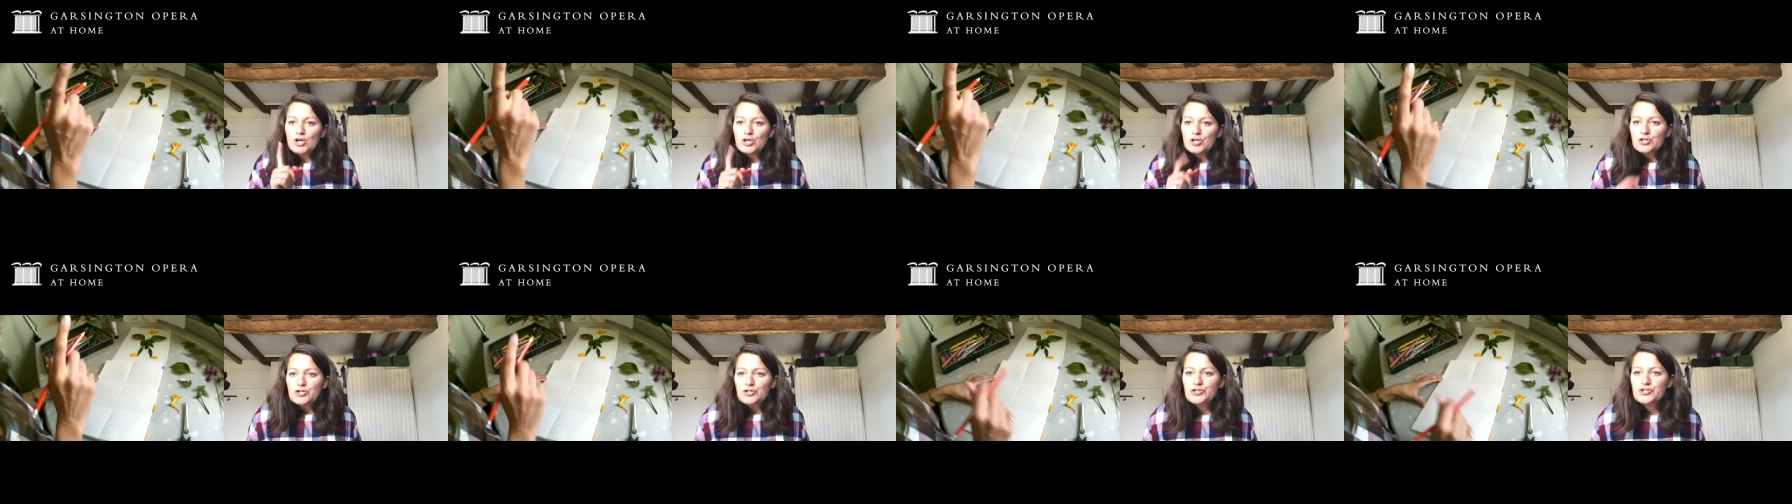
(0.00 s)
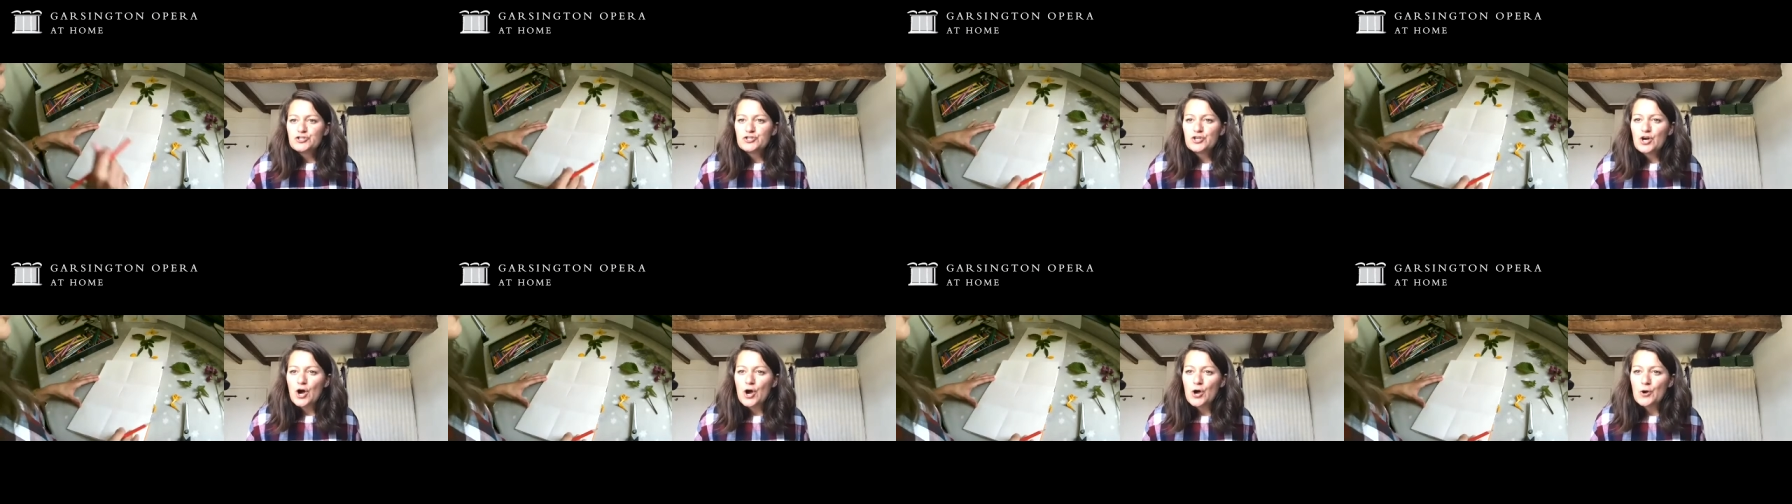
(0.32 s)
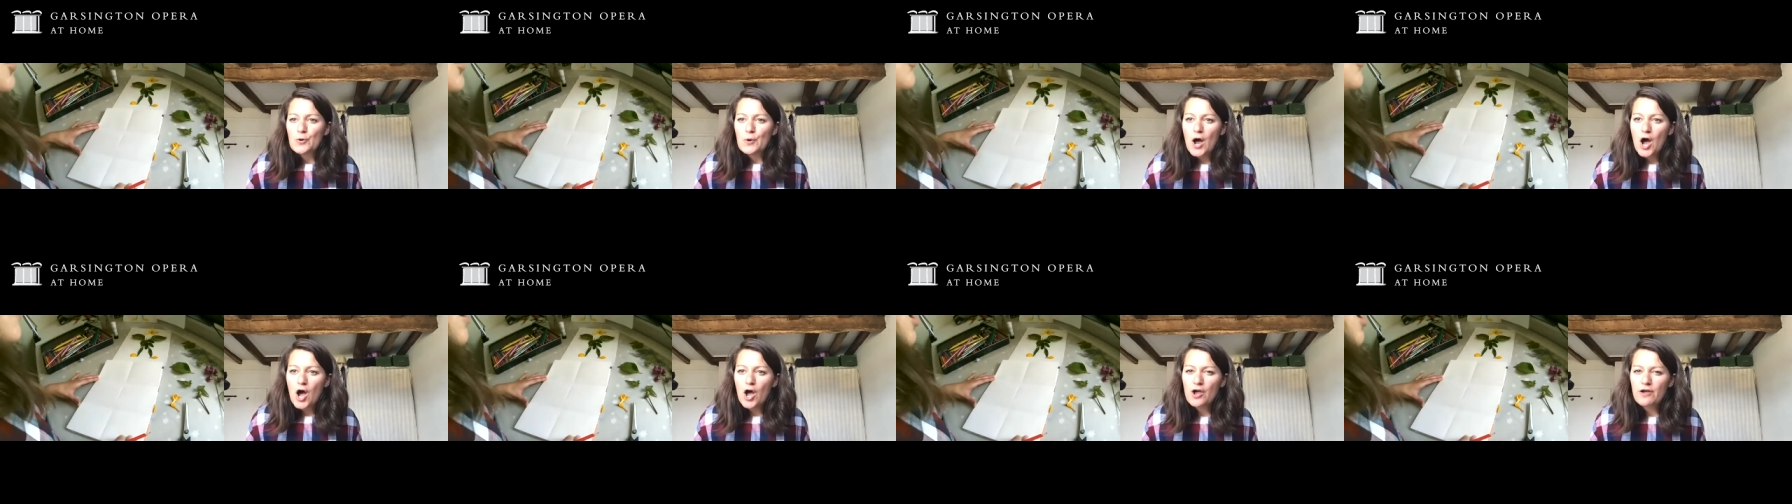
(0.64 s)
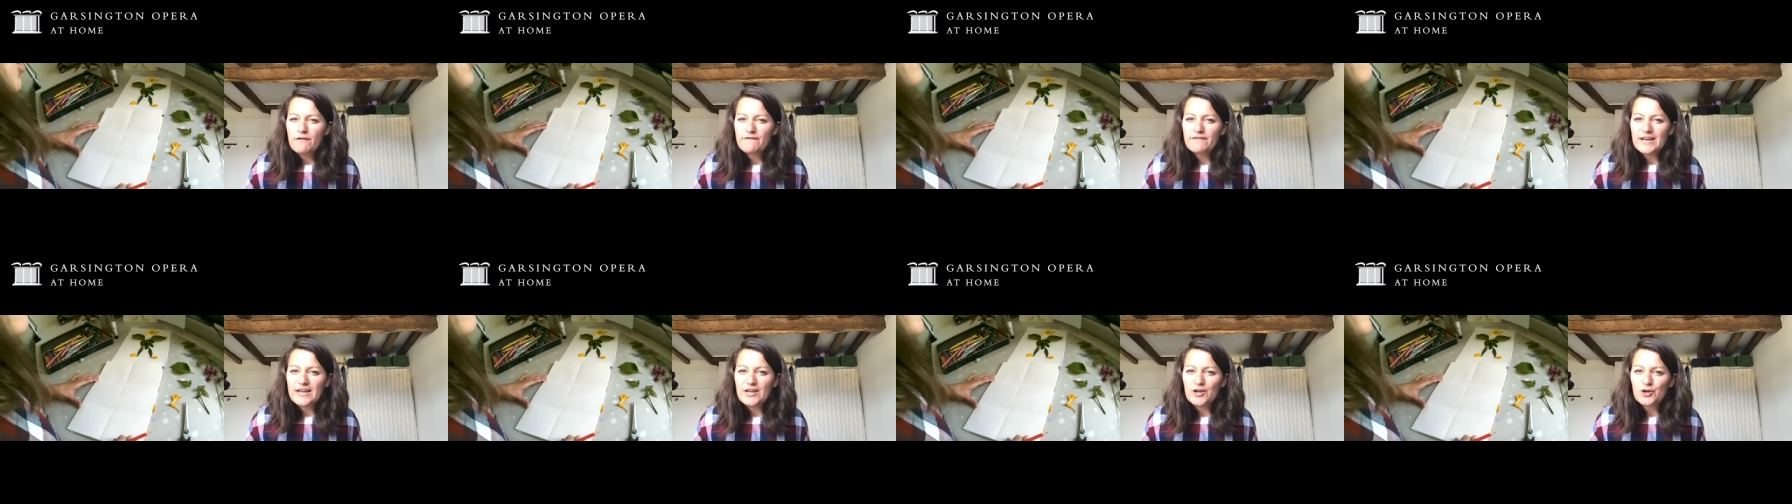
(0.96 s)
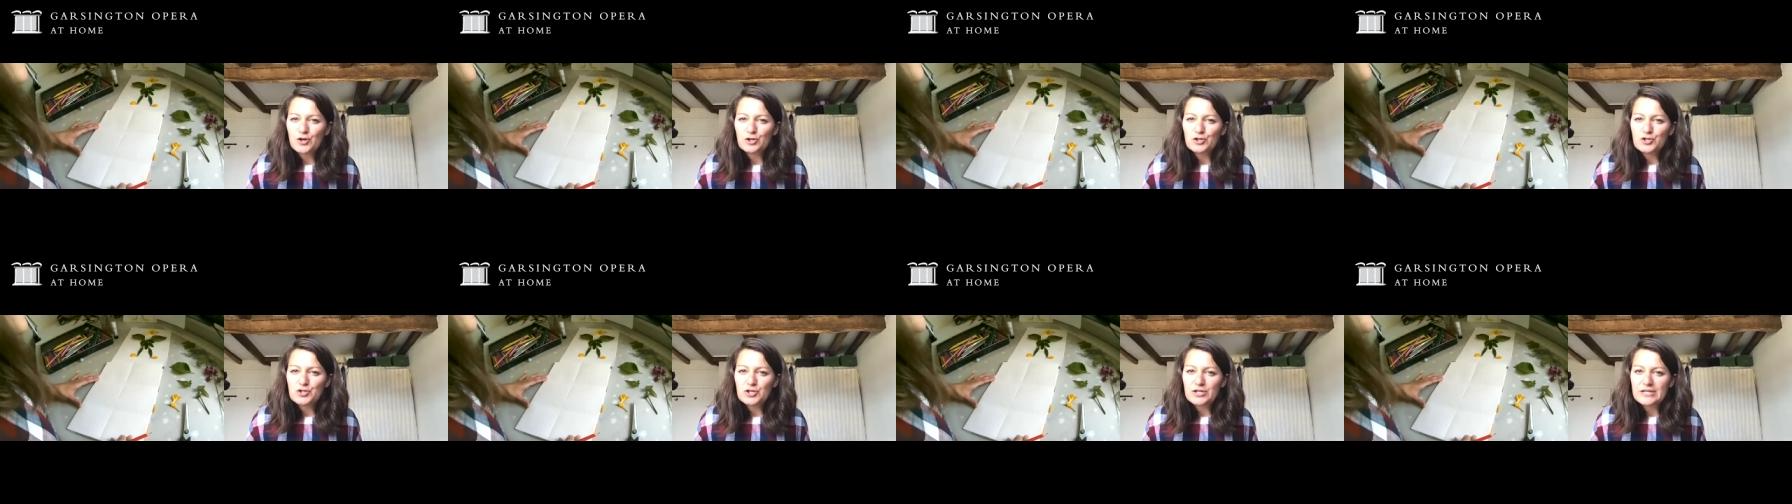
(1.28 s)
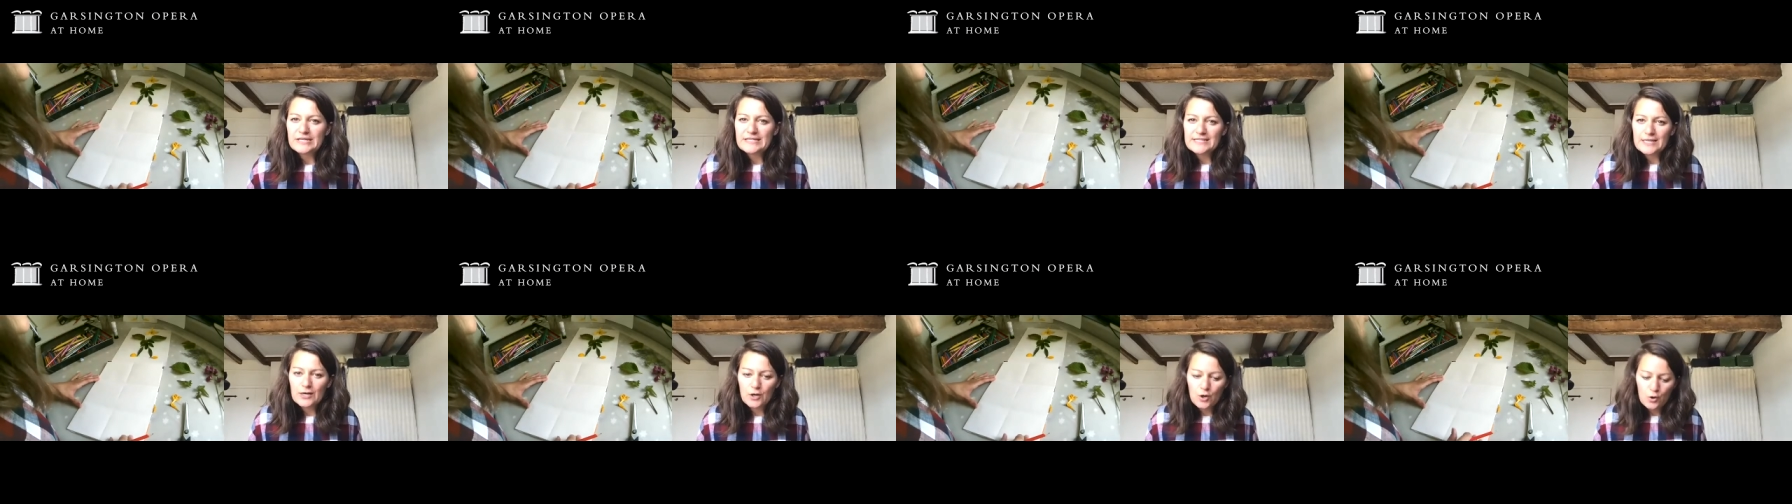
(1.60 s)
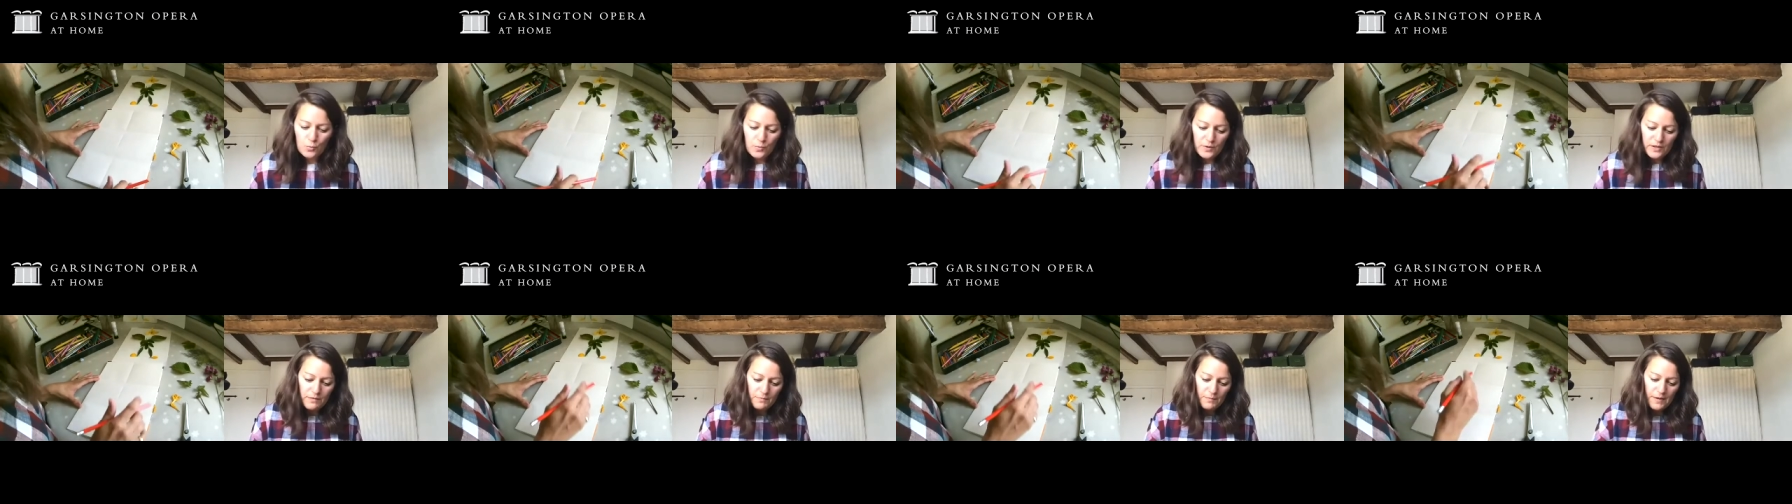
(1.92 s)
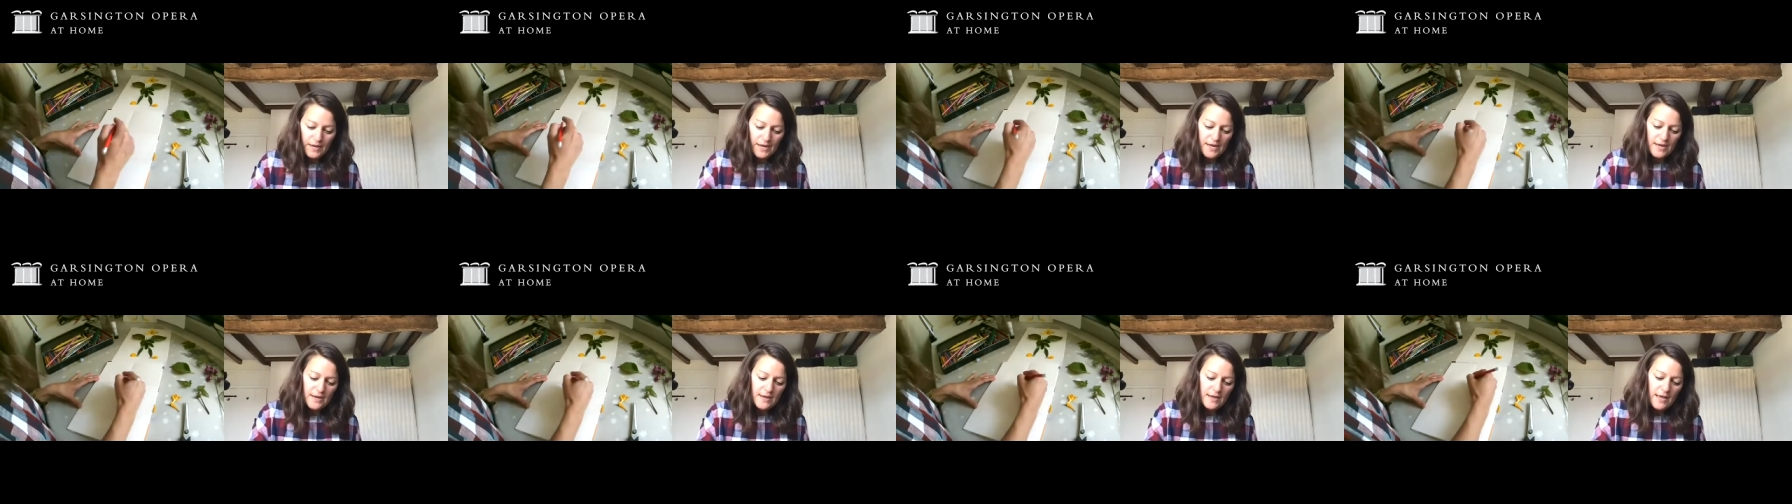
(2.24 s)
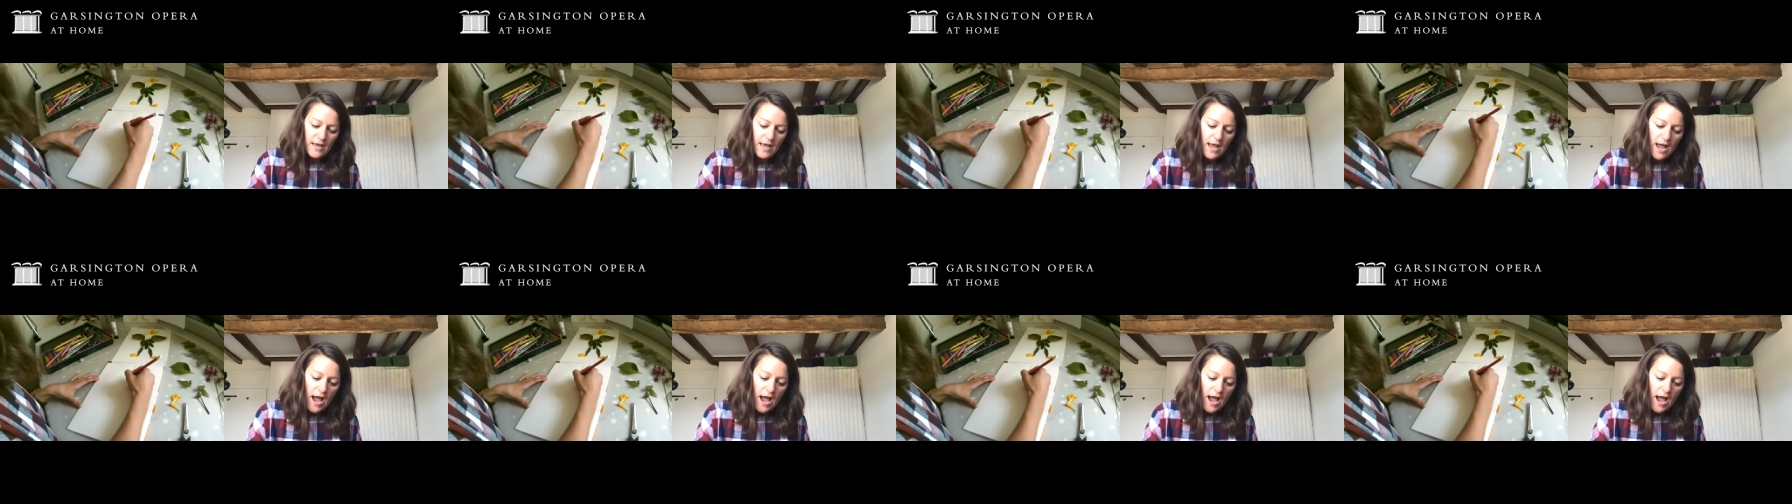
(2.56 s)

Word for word: So hopefully you can do this along with me.